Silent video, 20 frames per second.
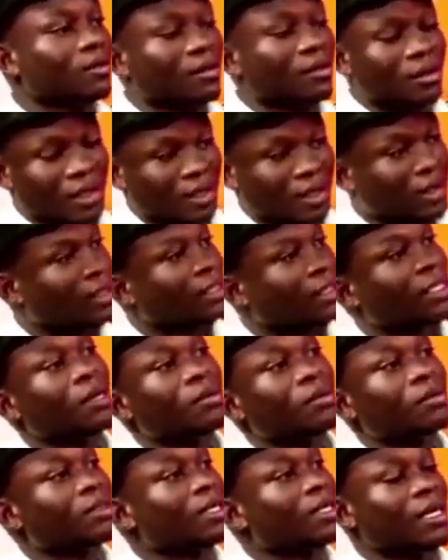the
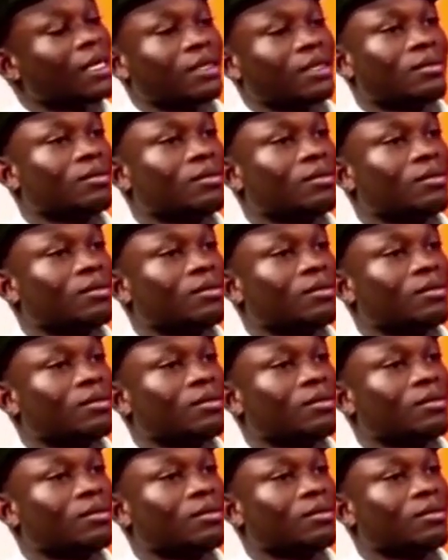systems that
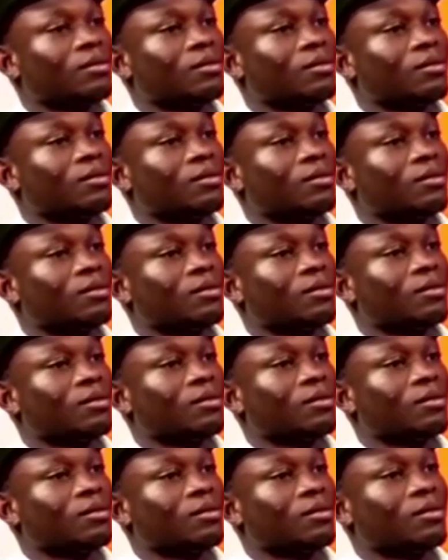governments or institutions
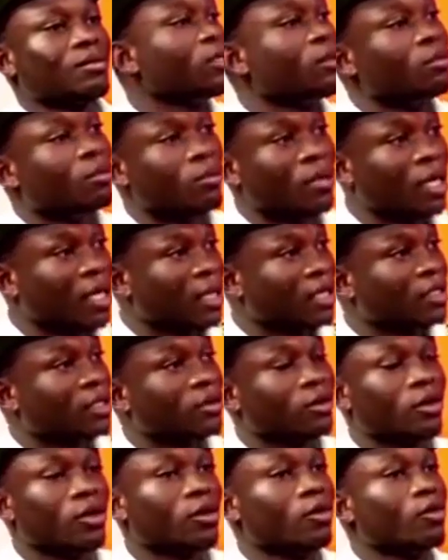have put in place,